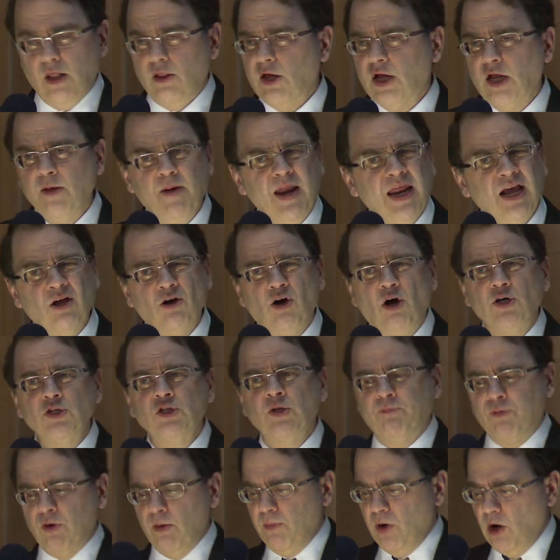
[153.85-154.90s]
The committee could
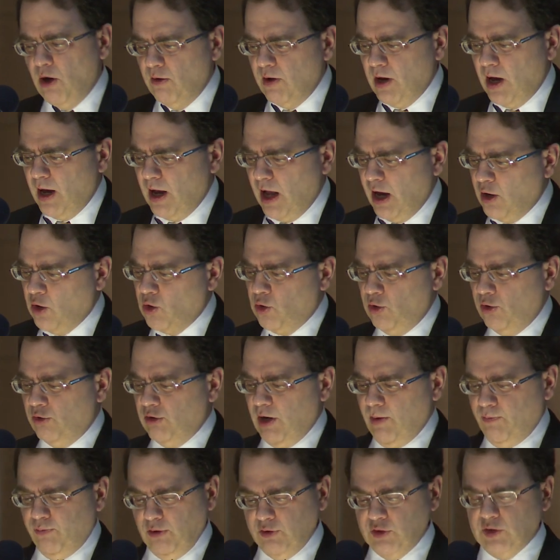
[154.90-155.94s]
also promote a
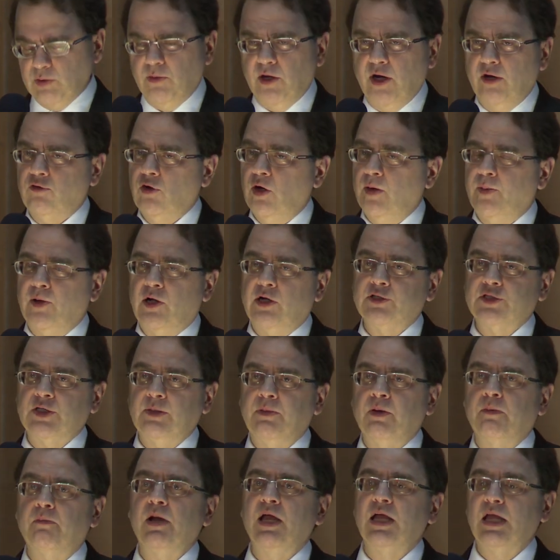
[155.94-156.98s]
goal-oriented approach to monetary policy
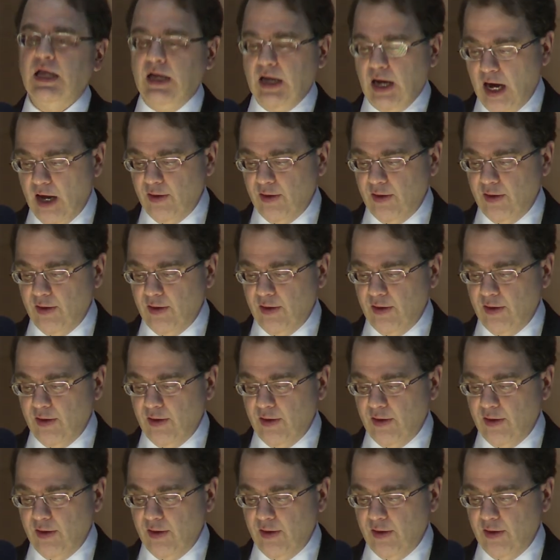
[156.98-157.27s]
by making